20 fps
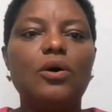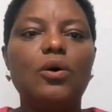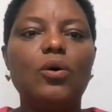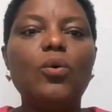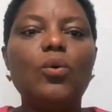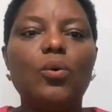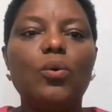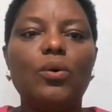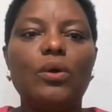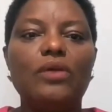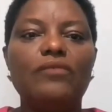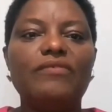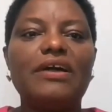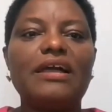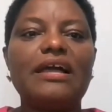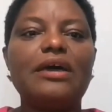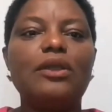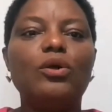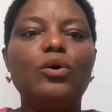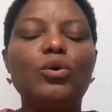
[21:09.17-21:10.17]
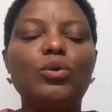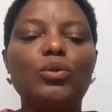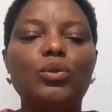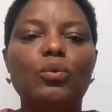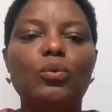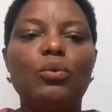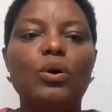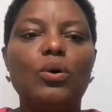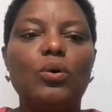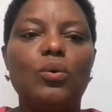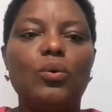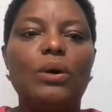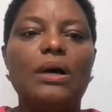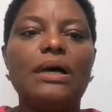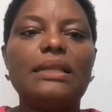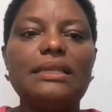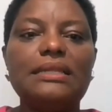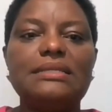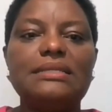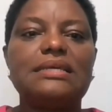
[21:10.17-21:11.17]
oh, if I cannot go to work, oh,
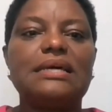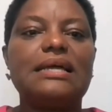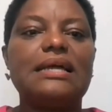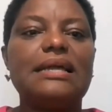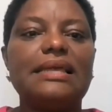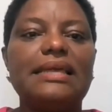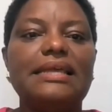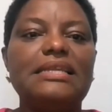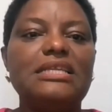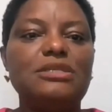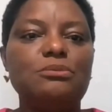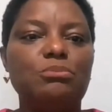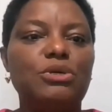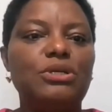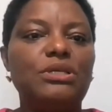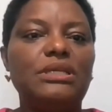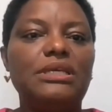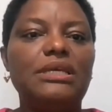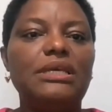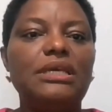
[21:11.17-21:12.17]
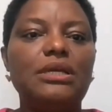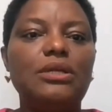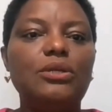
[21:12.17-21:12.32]
at least I can get this money